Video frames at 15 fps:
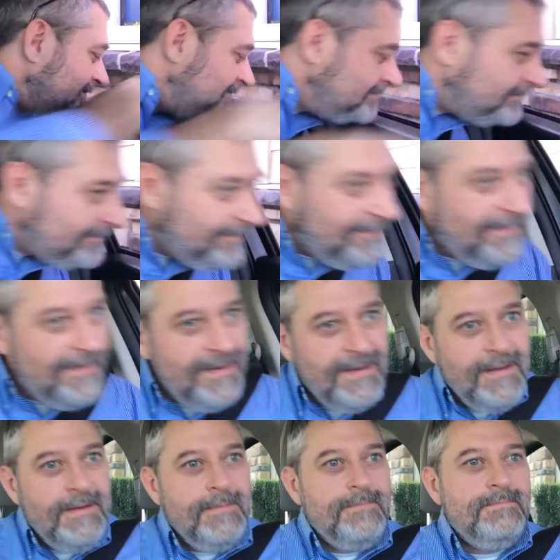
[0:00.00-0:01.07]

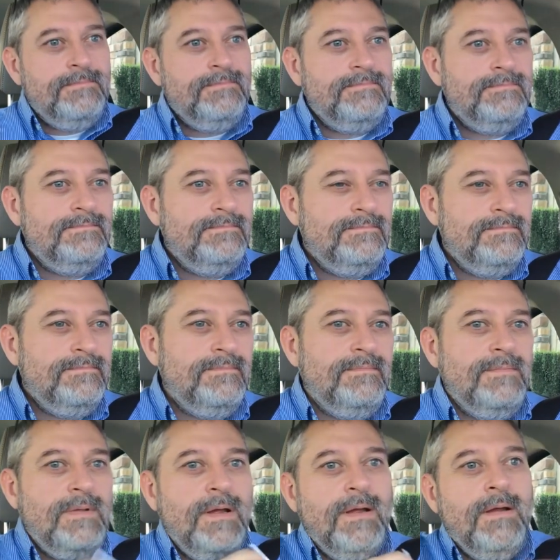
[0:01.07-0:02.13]

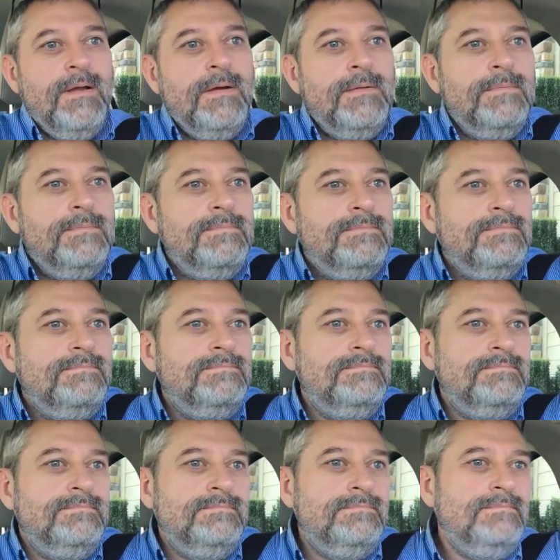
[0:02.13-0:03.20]

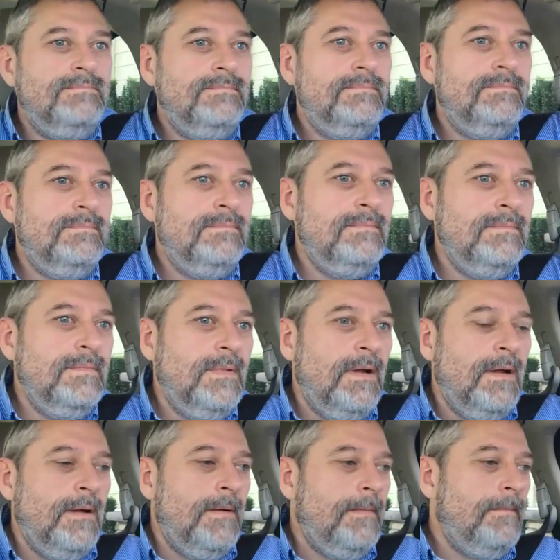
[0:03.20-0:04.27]

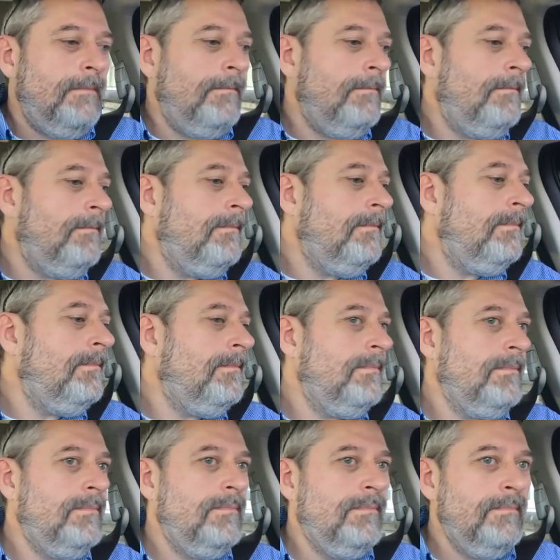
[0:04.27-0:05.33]

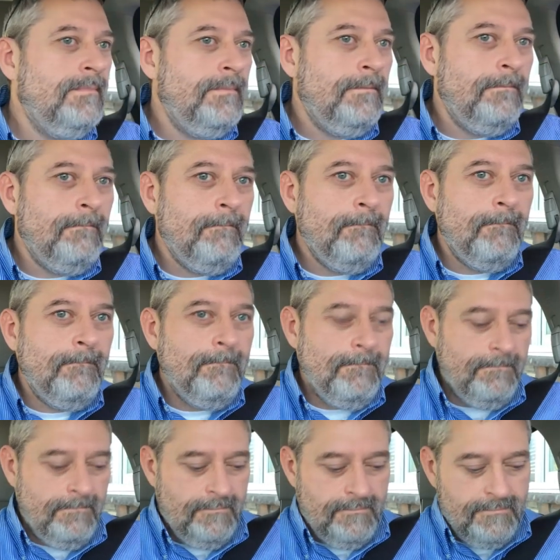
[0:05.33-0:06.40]

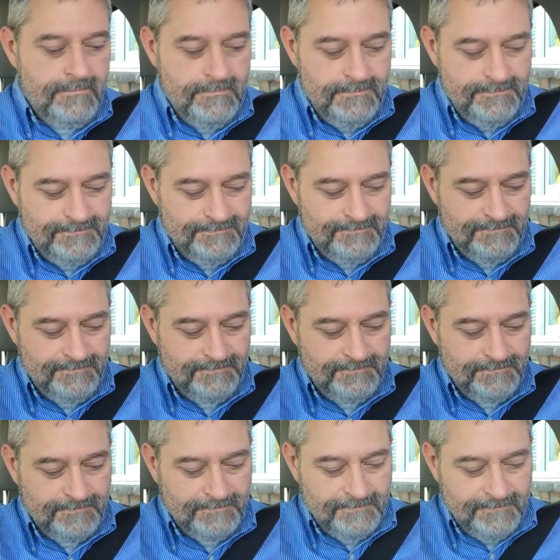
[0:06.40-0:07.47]

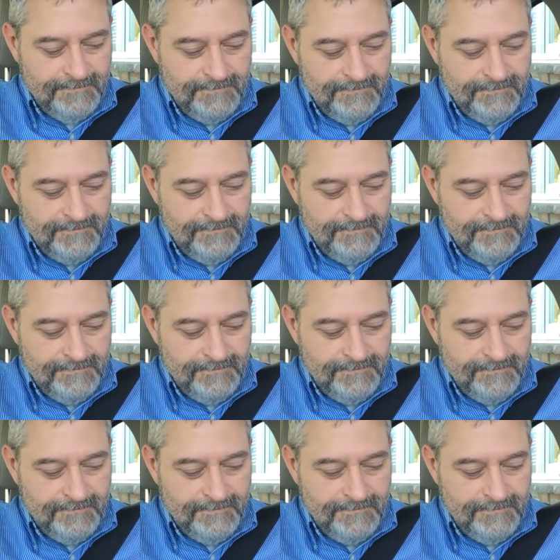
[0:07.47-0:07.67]
(silence)